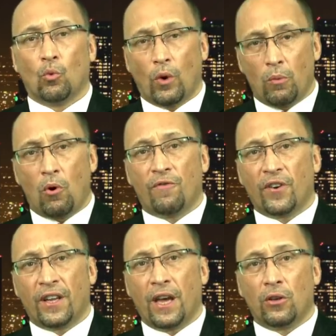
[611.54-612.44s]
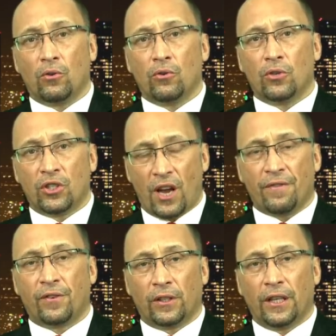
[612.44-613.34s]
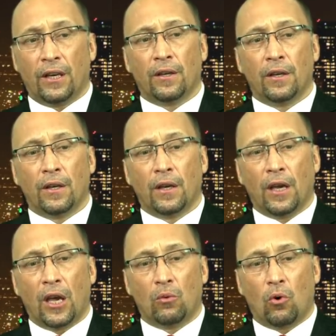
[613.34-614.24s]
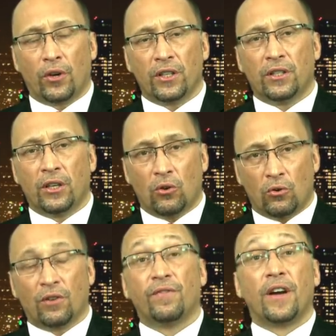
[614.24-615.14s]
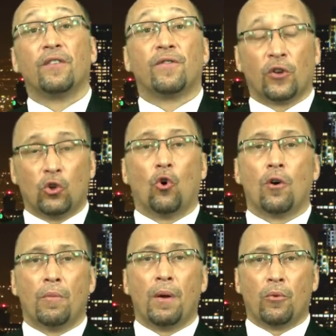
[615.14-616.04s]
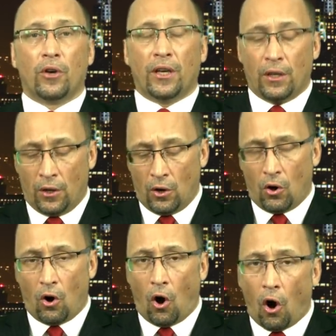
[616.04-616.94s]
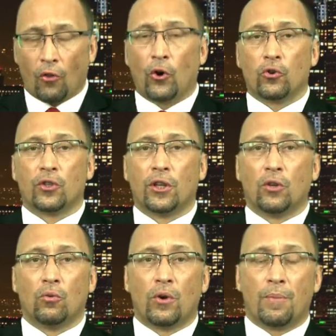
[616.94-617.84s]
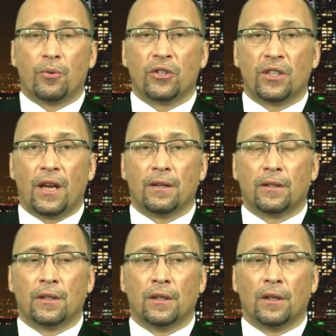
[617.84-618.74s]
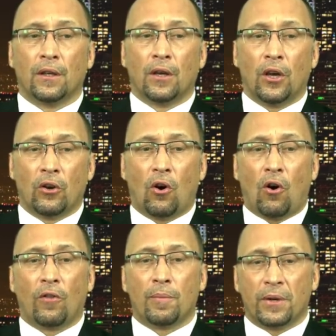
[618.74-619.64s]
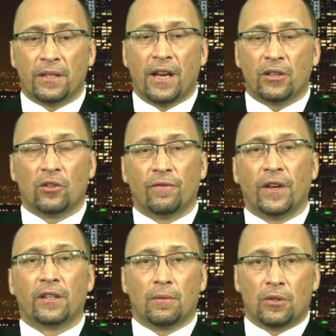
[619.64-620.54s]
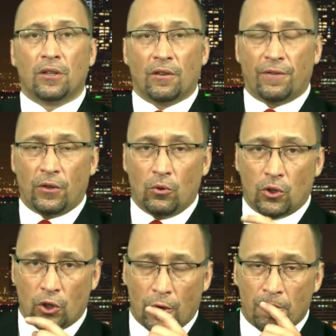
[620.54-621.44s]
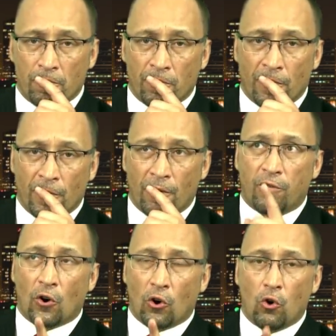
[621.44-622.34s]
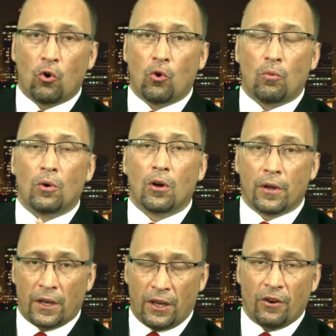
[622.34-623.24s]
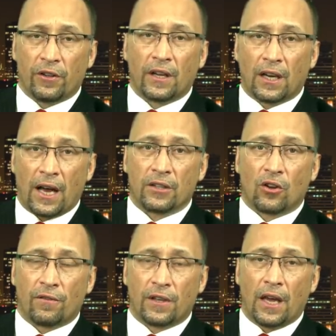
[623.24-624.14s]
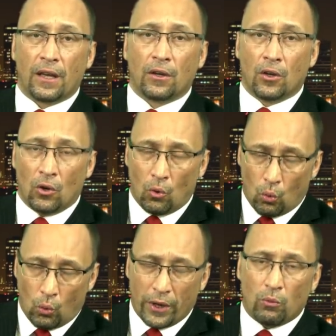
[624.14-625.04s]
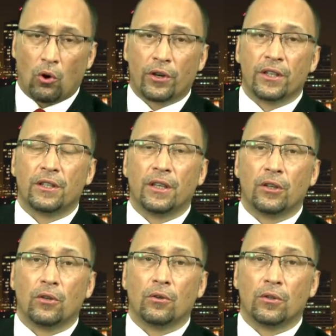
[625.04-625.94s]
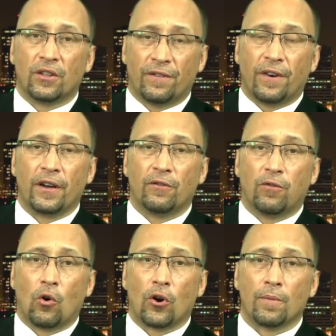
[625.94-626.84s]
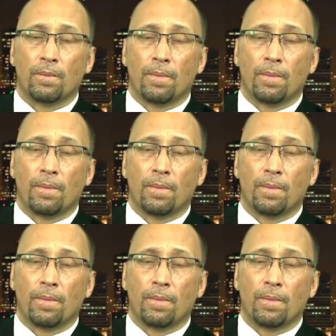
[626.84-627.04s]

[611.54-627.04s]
We won't forget you, Shafilea, and will continue to fight for your memory, all those that you represent, and all the potential victims in the future for whom, here at the Glazov Gang, we will continue to fight for.